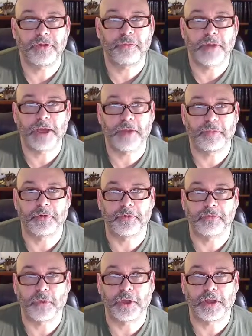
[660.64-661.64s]
the Bible
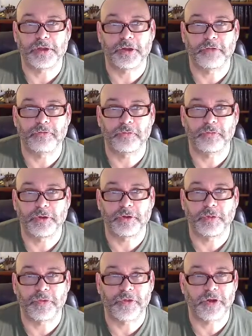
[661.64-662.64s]
as well to get familiar
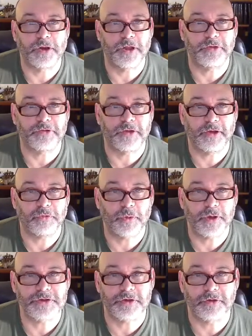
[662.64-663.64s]
with it in case they have
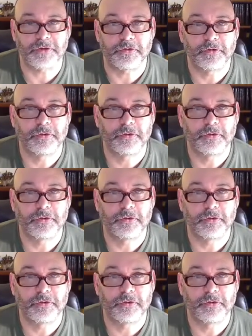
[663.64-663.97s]
questions.